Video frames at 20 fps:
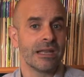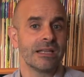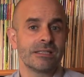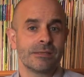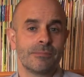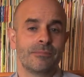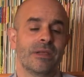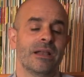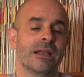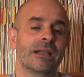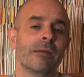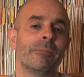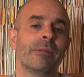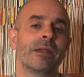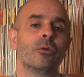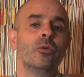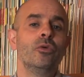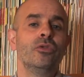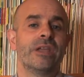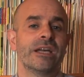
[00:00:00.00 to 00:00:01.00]
Once a student
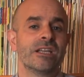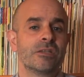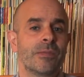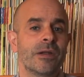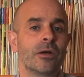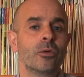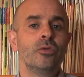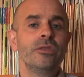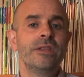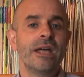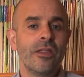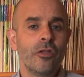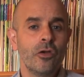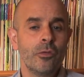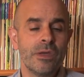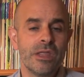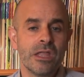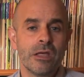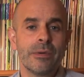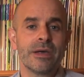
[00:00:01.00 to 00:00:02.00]
is capable of
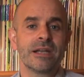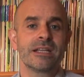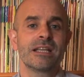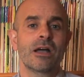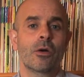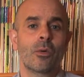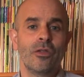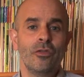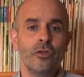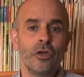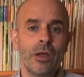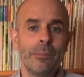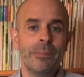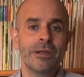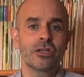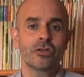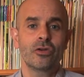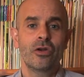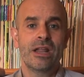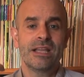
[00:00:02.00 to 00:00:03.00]
recalling 2 images
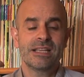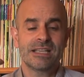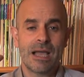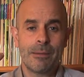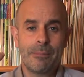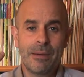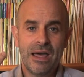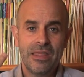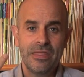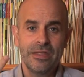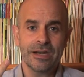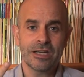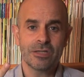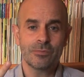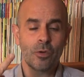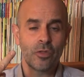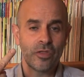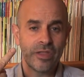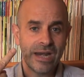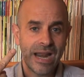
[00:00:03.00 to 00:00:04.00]
at a time,
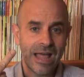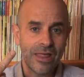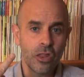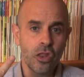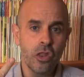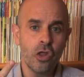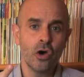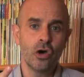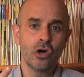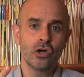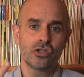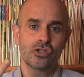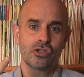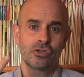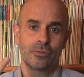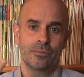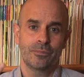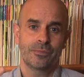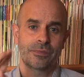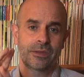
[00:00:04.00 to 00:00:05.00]
they should move on
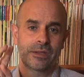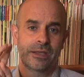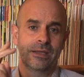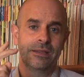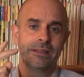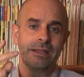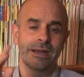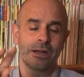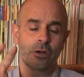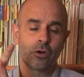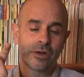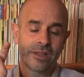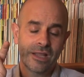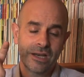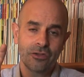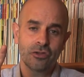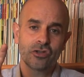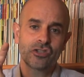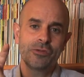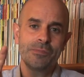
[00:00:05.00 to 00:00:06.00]
to 3 images.
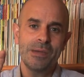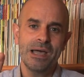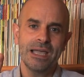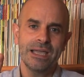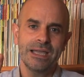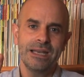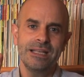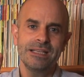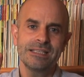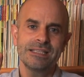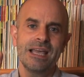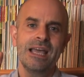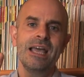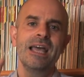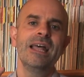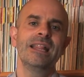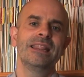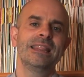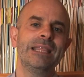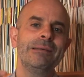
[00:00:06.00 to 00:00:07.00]
And once they
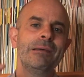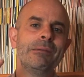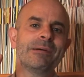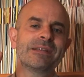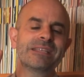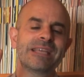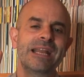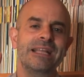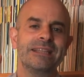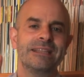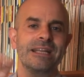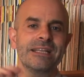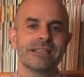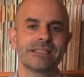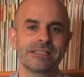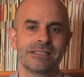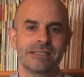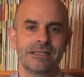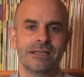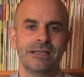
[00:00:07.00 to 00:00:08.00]
can remember 3,
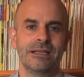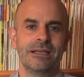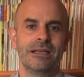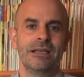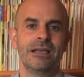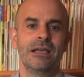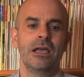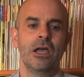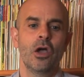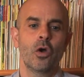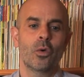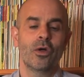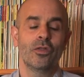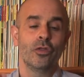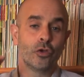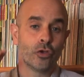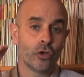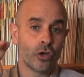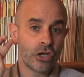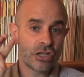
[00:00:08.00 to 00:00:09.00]
they should try
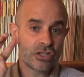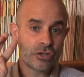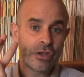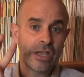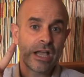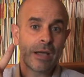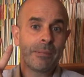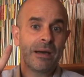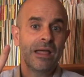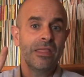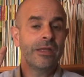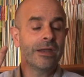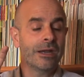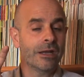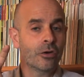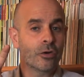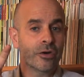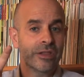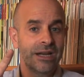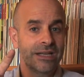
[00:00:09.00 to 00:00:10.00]
to remember
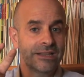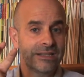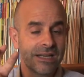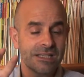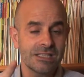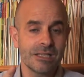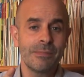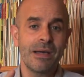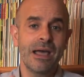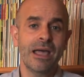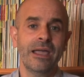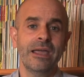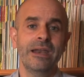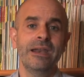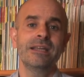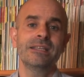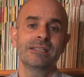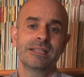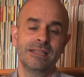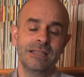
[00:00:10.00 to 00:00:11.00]
4, then
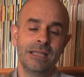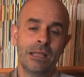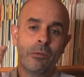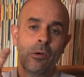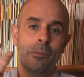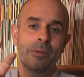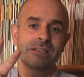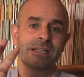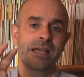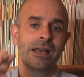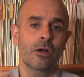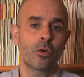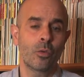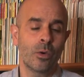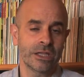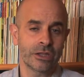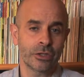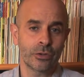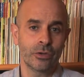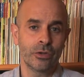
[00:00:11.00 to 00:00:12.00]
5, then
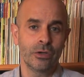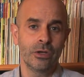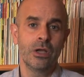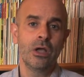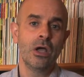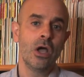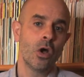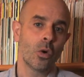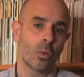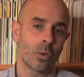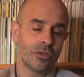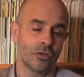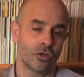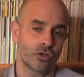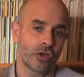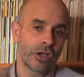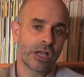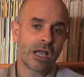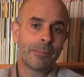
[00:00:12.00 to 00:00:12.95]
6, and so on.